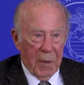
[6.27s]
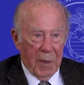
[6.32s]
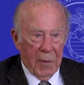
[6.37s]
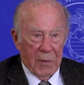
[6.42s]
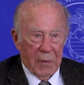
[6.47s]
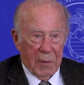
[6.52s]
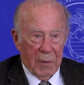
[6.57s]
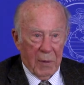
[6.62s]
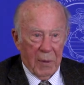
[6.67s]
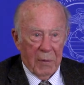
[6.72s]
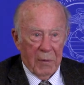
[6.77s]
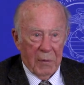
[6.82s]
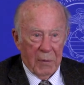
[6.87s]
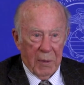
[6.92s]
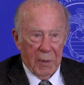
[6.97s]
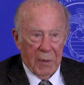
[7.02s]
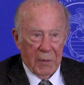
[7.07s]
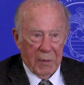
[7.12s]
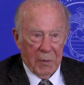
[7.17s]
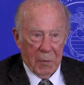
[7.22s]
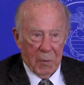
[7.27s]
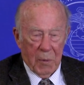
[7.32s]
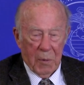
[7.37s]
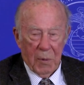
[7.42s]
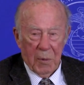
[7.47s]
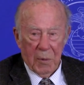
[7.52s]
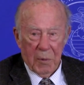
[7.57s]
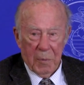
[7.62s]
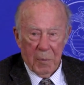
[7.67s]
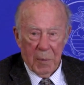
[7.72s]
as a country, as a
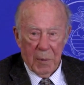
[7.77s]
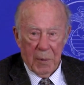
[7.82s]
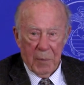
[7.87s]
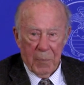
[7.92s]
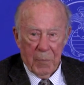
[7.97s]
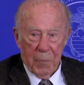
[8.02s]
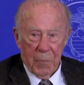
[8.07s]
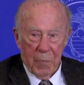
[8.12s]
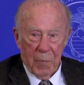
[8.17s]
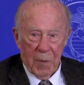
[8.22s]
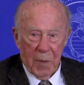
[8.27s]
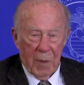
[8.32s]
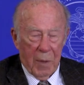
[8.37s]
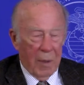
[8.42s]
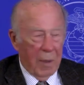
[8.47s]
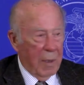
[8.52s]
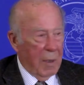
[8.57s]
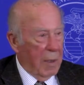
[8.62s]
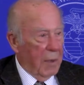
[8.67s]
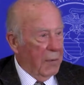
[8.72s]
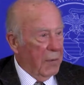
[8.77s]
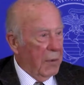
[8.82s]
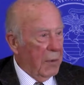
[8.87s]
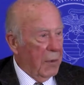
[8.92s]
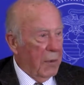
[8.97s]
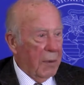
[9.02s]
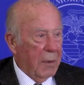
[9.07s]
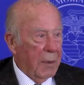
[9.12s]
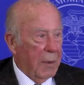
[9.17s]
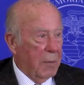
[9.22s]
world, but if you
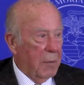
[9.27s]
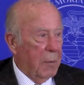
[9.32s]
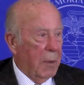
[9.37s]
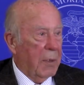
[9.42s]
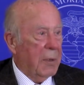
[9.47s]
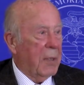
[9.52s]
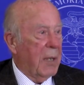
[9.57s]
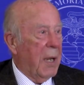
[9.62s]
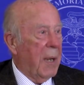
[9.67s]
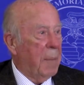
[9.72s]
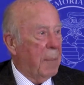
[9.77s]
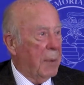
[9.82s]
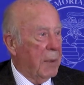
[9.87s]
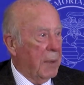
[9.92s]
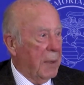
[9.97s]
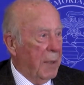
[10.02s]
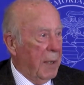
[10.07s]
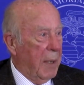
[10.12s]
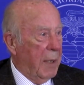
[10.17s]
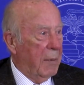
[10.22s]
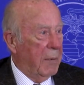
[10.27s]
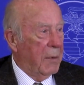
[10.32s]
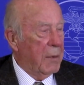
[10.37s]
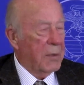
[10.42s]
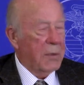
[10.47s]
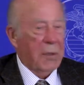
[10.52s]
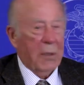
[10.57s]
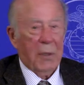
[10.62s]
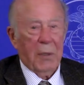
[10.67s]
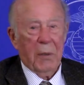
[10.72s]
look at what's happened and how the
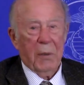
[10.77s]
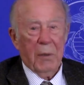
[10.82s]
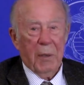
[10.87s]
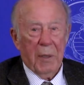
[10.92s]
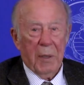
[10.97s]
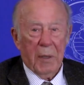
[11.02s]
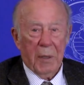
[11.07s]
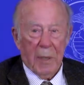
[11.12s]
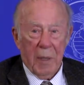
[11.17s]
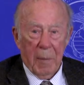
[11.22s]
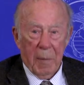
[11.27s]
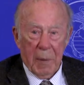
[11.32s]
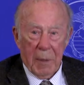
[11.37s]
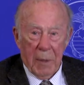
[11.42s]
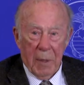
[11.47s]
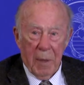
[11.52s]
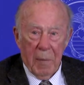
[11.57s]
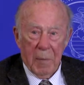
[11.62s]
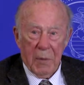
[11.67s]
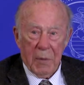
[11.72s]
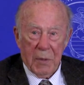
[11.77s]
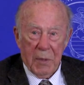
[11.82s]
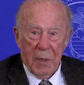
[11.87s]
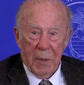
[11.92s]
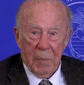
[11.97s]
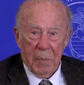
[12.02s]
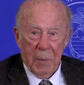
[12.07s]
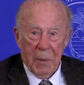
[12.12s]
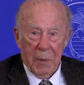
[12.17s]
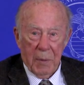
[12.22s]
Security and Economic Commons
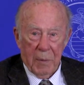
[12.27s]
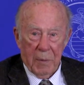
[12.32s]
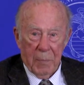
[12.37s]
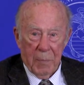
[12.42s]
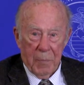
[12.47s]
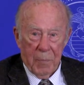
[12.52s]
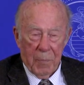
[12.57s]
got built,